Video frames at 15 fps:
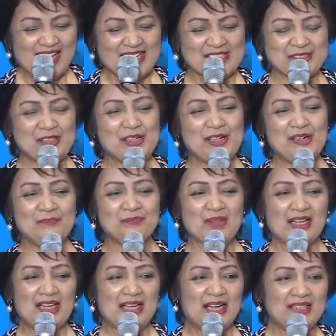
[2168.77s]
So
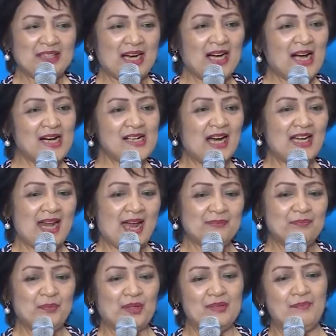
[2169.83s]
there are a lot
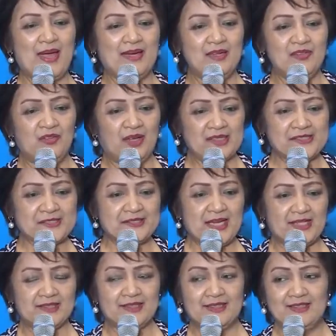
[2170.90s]
more benefits
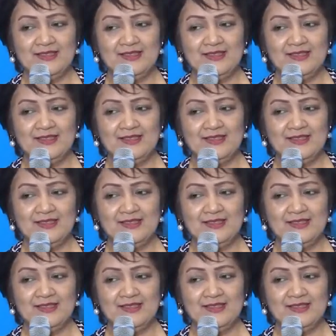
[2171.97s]
that